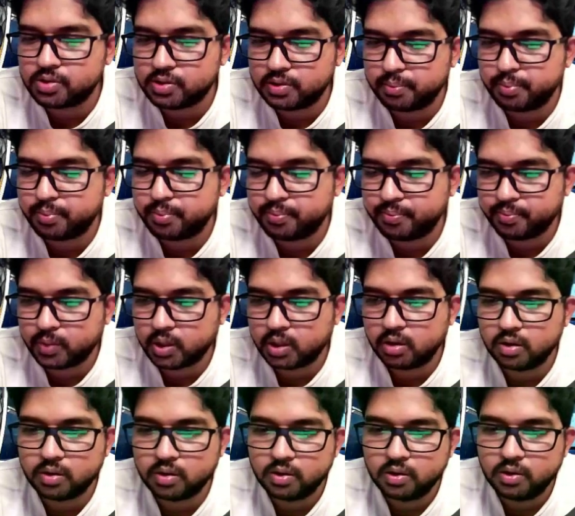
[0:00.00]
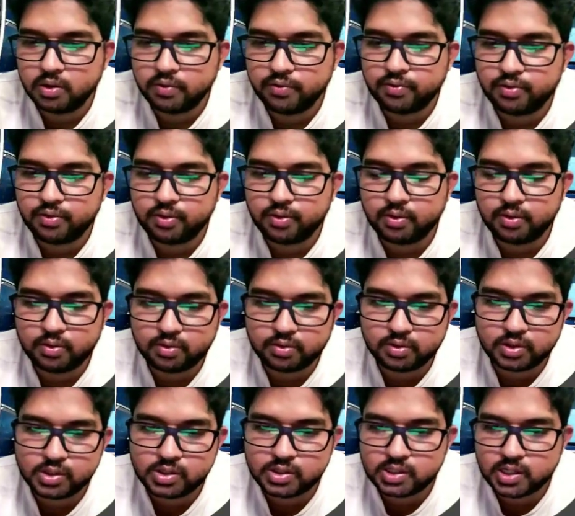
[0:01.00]
membership
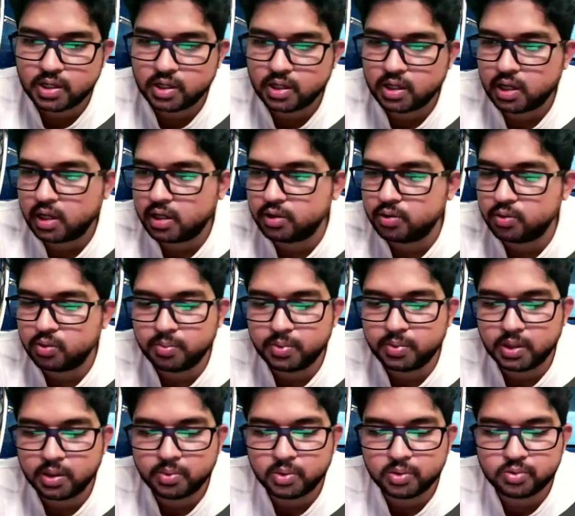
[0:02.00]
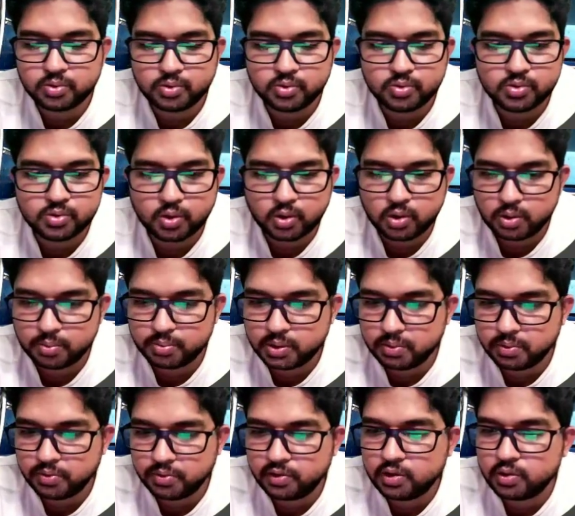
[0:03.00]
for this channel, and you'll be able to use
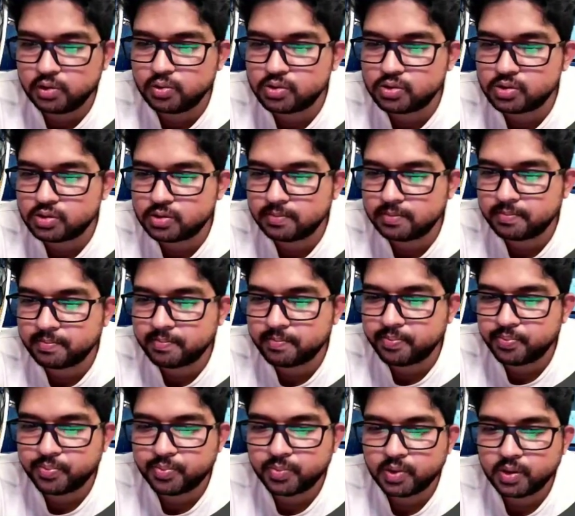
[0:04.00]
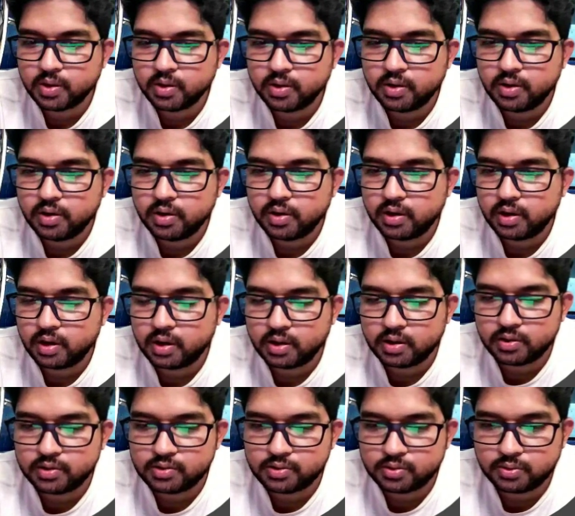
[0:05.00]
all of the videos.
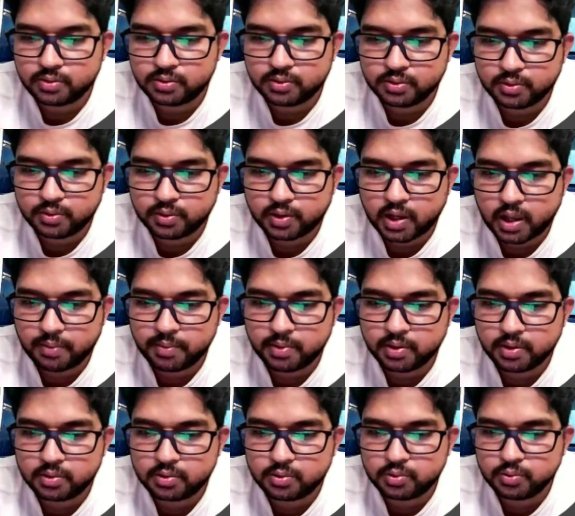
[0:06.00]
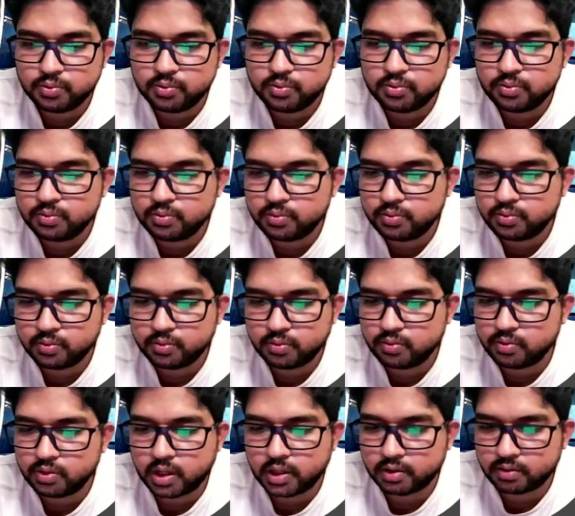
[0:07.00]
And so you're having a two
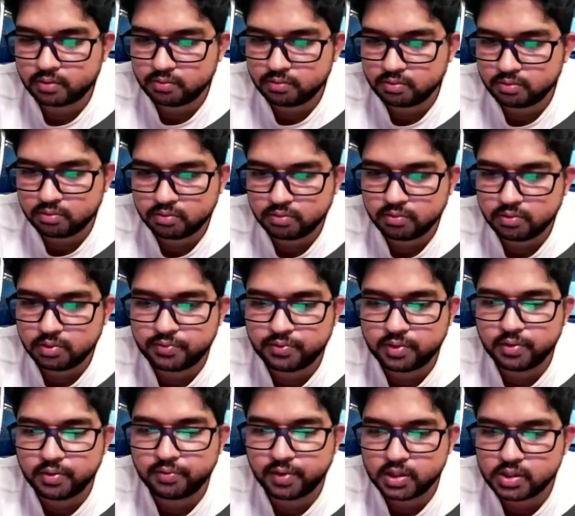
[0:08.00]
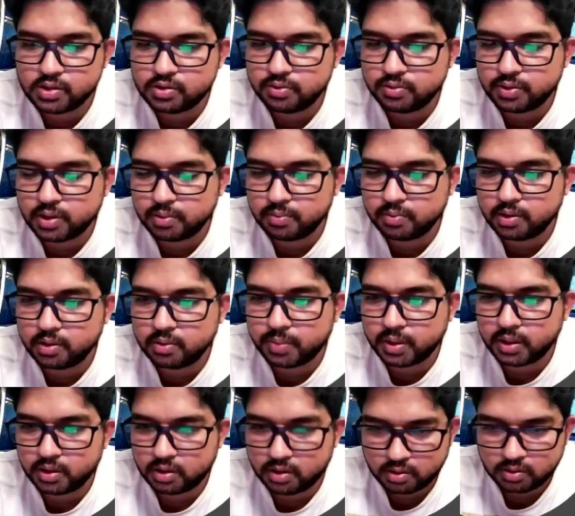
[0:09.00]
or like different ways you
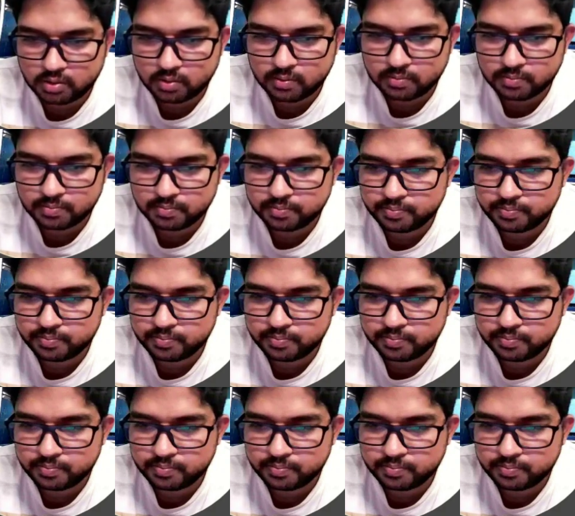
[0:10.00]
can pay.